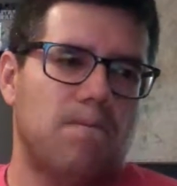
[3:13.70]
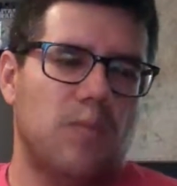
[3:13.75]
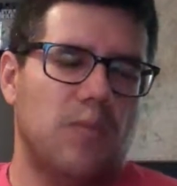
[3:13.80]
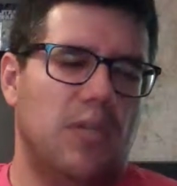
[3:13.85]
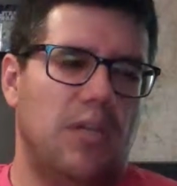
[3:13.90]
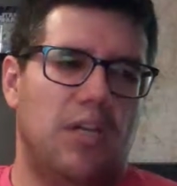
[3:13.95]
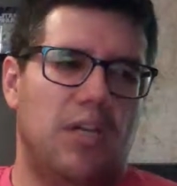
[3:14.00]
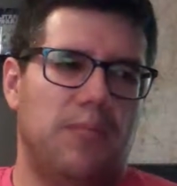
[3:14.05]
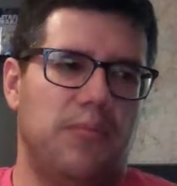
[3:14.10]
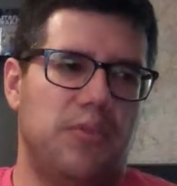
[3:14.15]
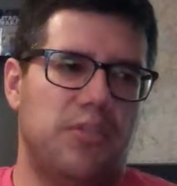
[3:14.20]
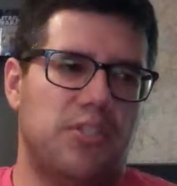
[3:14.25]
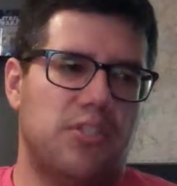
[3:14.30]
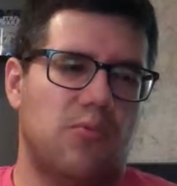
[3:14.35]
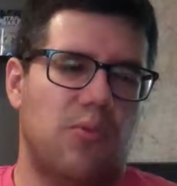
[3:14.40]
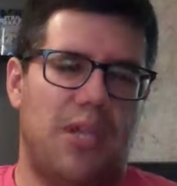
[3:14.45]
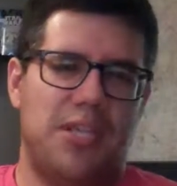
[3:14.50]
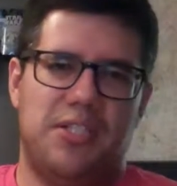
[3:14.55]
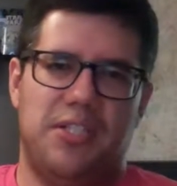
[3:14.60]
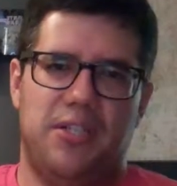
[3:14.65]
you're
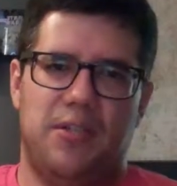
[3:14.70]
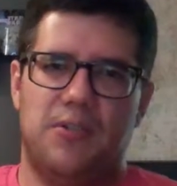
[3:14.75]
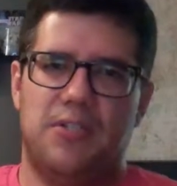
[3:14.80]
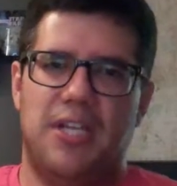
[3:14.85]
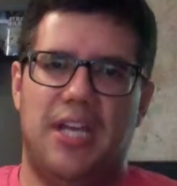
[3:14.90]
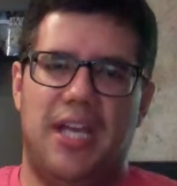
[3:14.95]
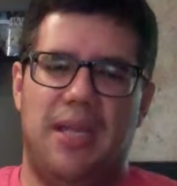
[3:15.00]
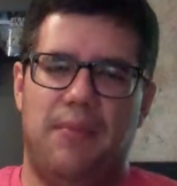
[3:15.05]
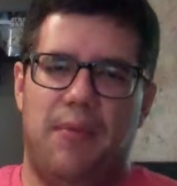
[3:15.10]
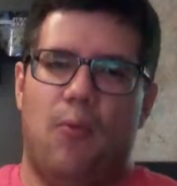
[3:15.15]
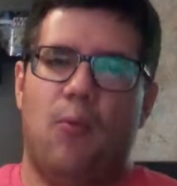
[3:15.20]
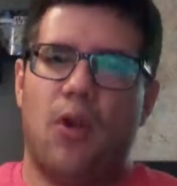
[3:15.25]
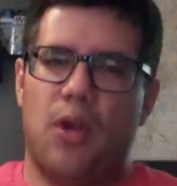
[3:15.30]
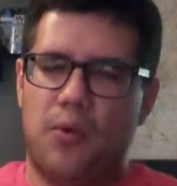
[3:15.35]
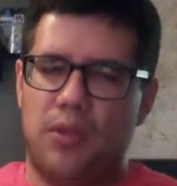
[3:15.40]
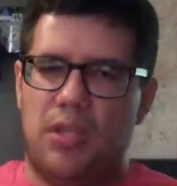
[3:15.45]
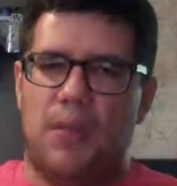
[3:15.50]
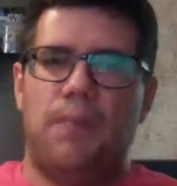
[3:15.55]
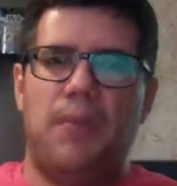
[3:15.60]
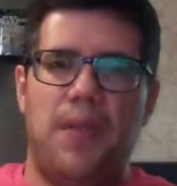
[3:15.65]
just wasting your time. Work
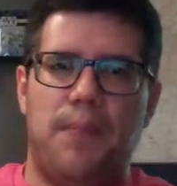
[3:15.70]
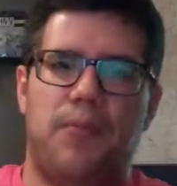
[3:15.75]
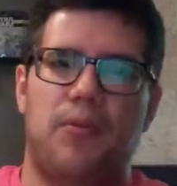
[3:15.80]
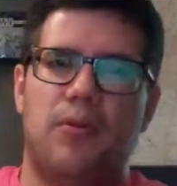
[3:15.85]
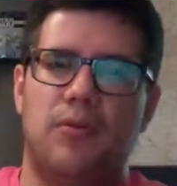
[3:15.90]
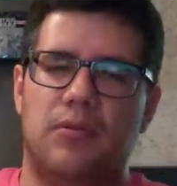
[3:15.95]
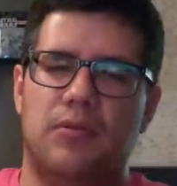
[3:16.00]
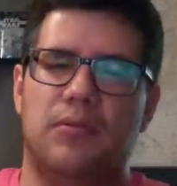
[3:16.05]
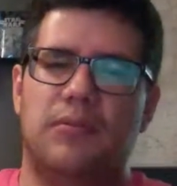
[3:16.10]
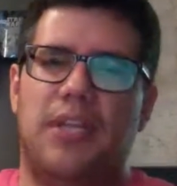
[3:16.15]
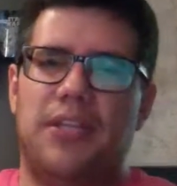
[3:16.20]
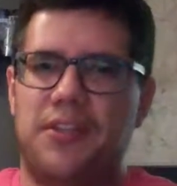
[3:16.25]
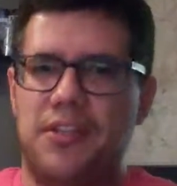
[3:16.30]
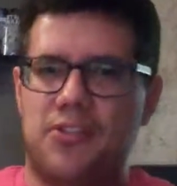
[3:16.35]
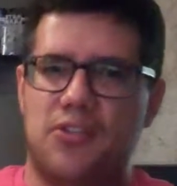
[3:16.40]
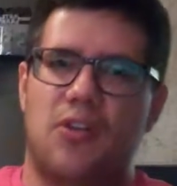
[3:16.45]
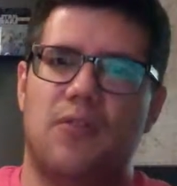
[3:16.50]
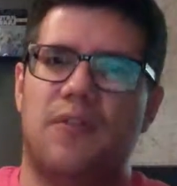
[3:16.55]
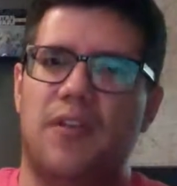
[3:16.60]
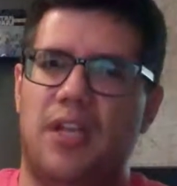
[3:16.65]
with the people that
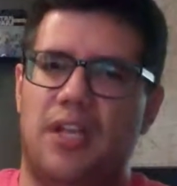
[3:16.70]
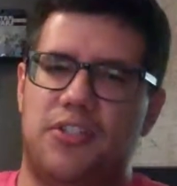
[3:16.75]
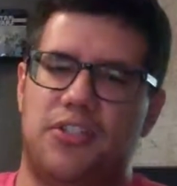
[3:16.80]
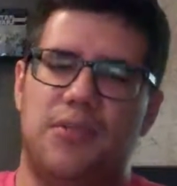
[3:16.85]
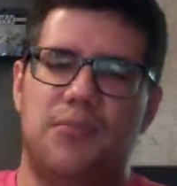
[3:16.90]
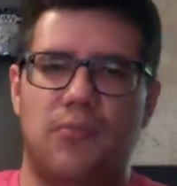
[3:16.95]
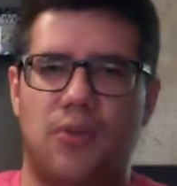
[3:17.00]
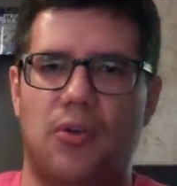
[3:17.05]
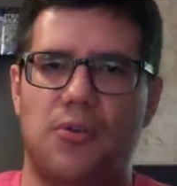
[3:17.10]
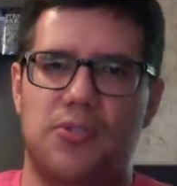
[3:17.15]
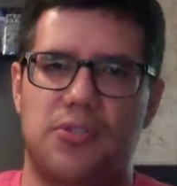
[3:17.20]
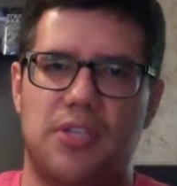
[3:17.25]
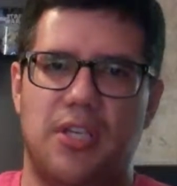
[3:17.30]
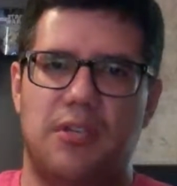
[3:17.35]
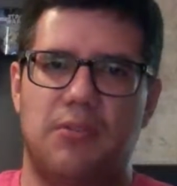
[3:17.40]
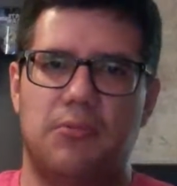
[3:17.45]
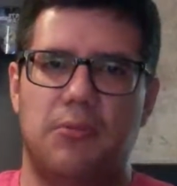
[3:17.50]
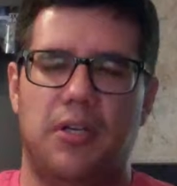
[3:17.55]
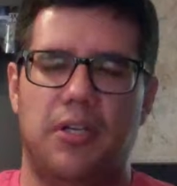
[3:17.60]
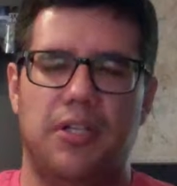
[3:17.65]
deserve it, like Jim Rohn
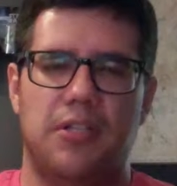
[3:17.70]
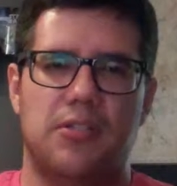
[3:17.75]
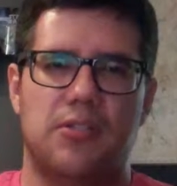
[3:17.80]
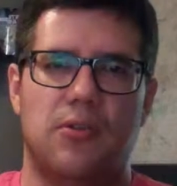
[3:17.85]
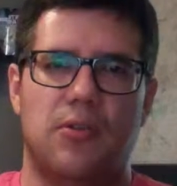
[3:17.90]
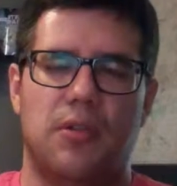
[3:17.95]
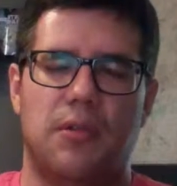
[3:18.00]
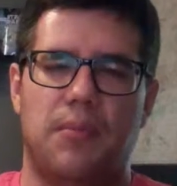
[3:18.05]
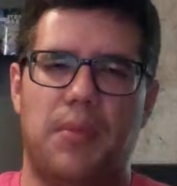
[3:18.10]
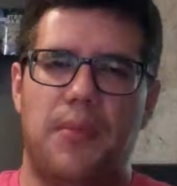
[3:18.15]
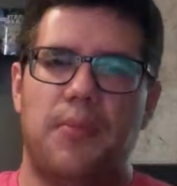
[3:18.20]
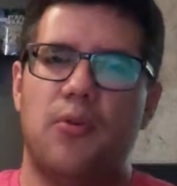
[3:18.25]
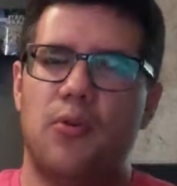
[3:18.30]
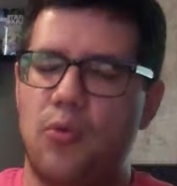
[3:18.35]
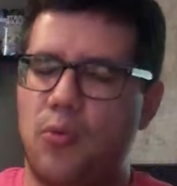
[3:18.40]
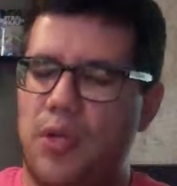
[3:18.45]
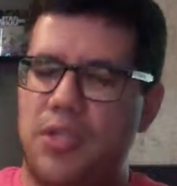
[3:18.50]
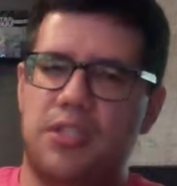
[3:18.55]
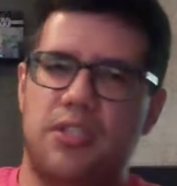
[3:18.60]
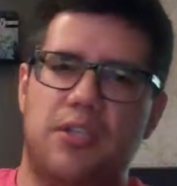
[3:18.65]
said, right? So the people
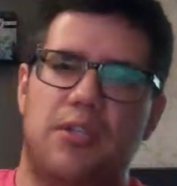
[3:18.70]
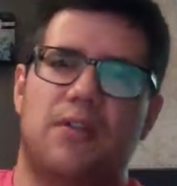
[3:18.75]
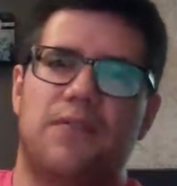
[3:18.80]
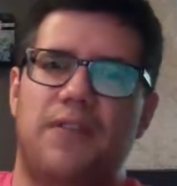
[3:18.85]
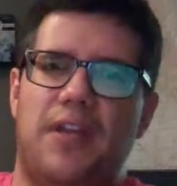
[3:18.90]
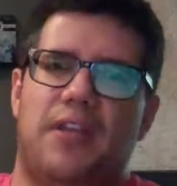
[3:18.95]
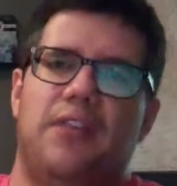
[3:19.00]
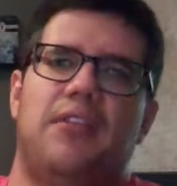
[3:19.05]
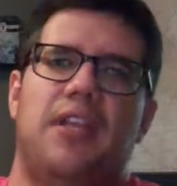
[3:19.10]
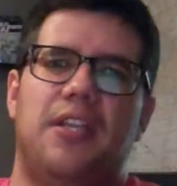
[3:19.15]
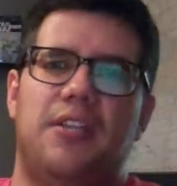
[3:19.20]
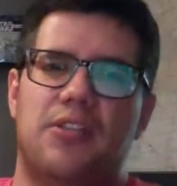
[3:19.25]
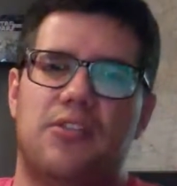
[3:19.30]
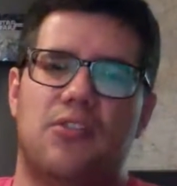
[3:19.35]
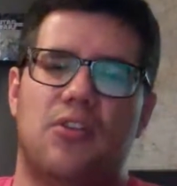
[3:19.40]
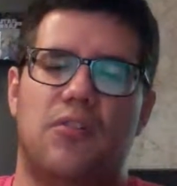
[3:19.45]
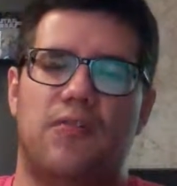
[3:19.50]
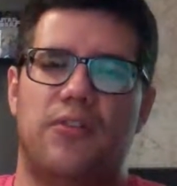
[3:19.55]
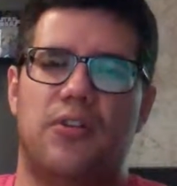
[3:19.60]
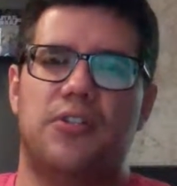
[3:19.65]
who went to your event, they
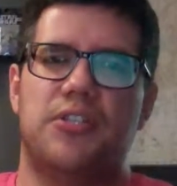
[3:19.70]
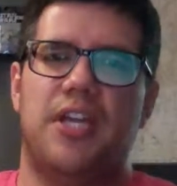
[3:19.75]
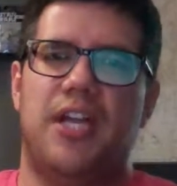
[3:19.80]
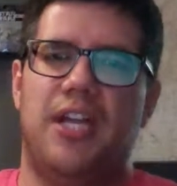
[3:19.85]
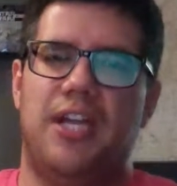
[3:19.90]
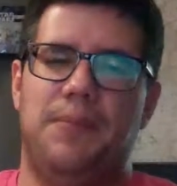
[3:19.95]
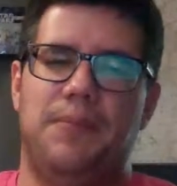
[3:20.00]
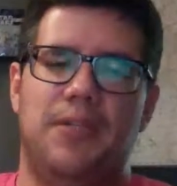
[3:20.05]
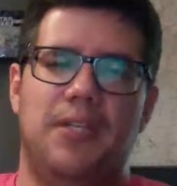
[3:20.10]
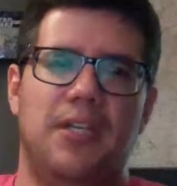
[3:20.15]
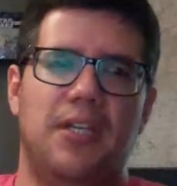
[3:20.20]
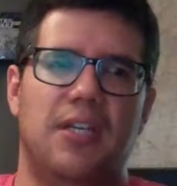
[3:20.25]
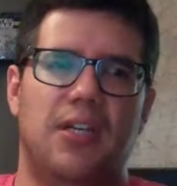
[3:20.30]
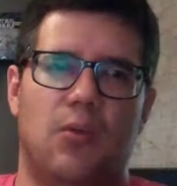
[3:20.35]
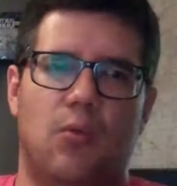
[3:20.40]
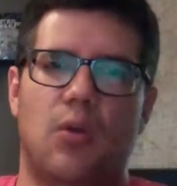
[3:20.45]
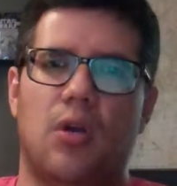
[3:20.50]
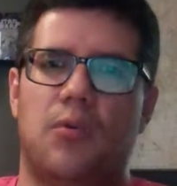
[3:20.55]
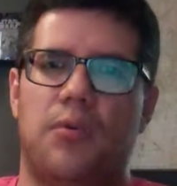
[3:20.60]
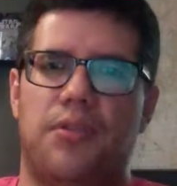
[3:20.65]
deserve your time.
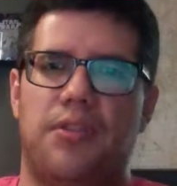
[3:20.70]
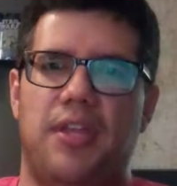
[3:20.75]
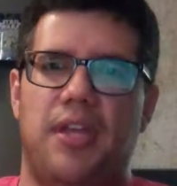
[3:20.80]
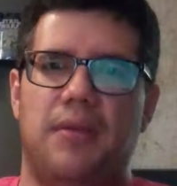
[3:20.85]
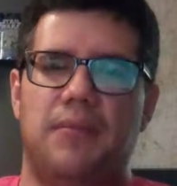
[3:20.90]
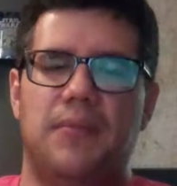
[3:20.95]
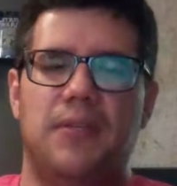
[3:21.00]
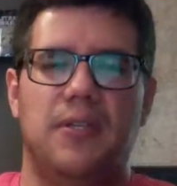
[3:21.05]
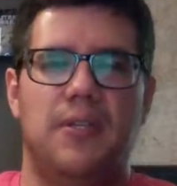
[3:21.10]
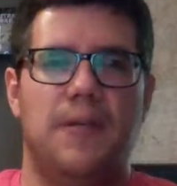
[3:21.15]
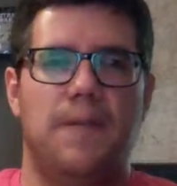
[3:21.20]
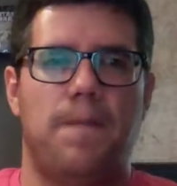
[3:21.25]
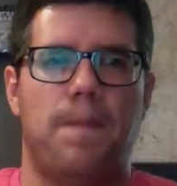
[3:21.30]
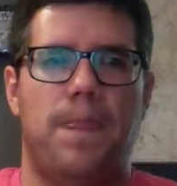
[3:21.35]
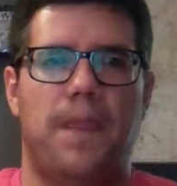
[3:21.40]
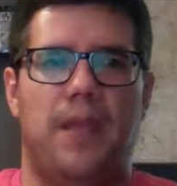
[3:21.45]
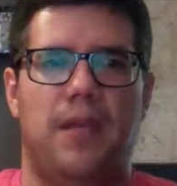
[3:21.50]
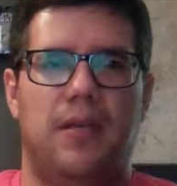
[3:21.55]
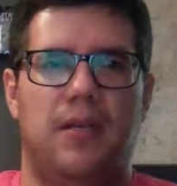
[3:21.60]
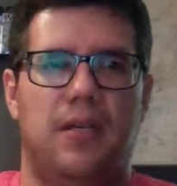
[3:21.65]
Work with them,
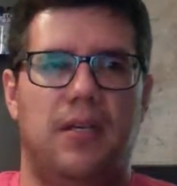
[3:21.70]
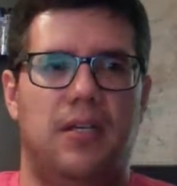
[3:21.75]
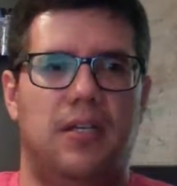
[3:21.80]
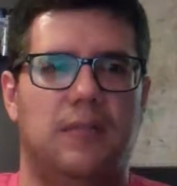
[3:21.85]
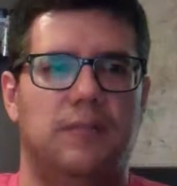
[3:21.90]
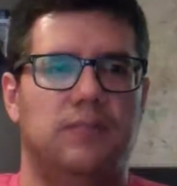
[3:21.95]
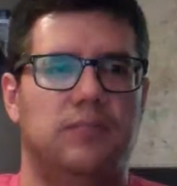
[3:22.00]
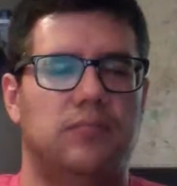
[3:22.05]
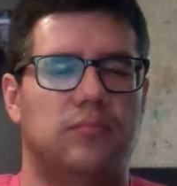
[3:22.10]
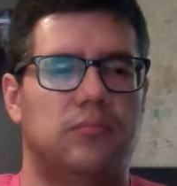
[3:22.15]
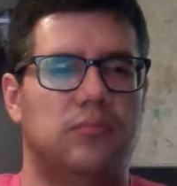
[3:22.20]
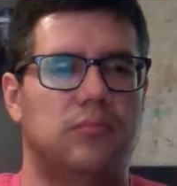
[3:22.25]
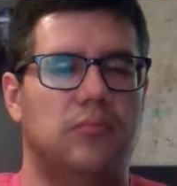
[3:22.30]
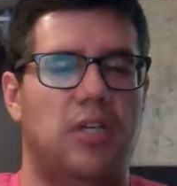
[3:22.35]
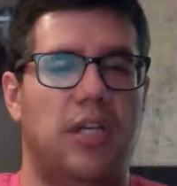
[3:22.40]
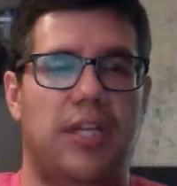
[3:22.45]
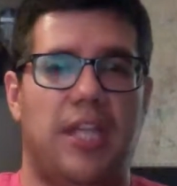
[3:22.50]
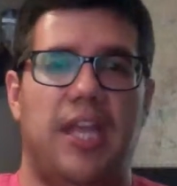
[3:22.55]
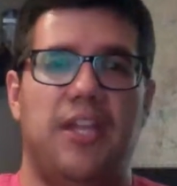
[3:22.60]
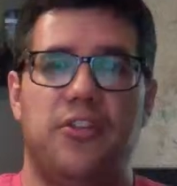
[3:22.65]
and
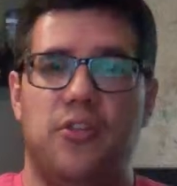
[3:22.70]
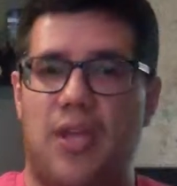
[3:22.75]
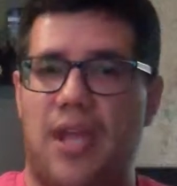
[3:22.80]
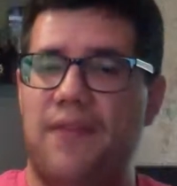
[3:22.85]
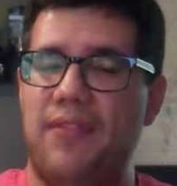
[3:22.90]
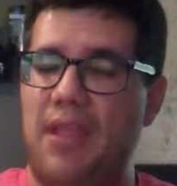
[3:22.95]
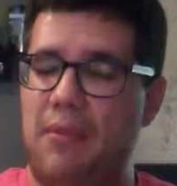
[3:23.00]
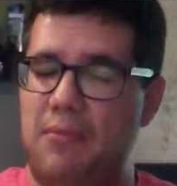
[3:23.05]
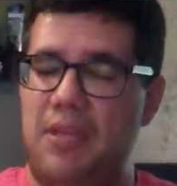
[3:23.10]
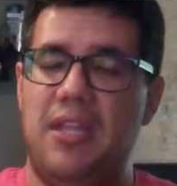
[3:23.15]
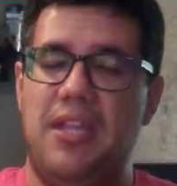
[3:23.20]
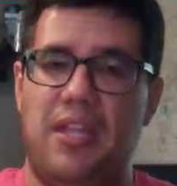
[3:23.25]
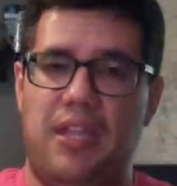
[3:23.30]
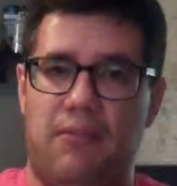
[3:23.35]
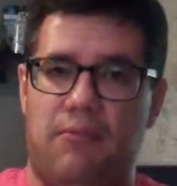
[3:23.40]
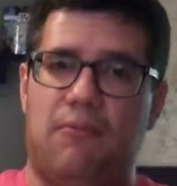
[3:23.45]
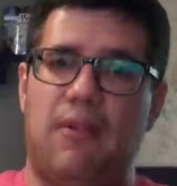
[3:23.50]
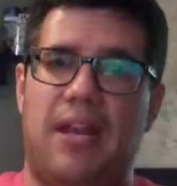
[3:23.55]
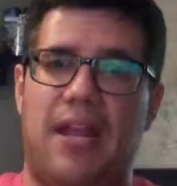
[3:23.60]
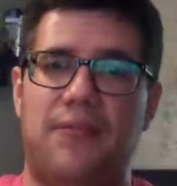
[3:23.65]
again, you have that
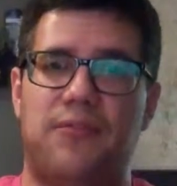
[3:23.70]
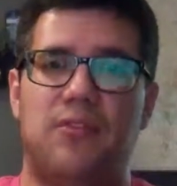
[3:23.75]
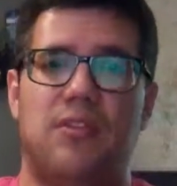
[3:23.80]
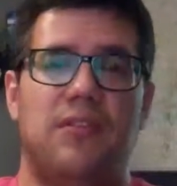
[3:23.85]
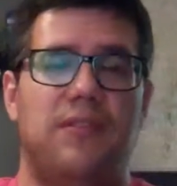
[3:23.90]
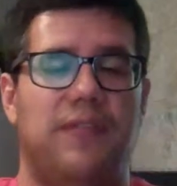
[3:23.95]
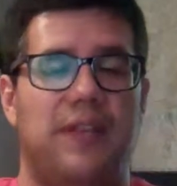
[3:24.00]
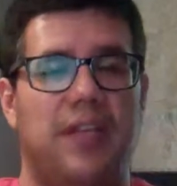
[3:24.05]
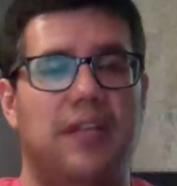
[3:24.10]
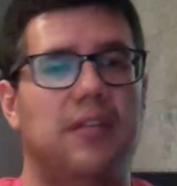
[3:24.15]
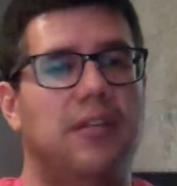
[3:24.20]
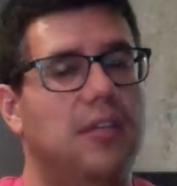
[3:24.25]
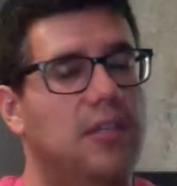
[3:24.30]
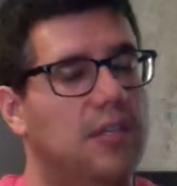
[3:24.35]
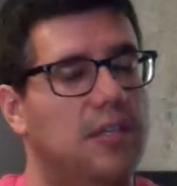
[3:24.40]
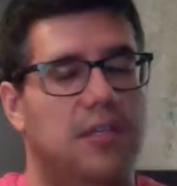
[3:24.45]
meeting right after the event.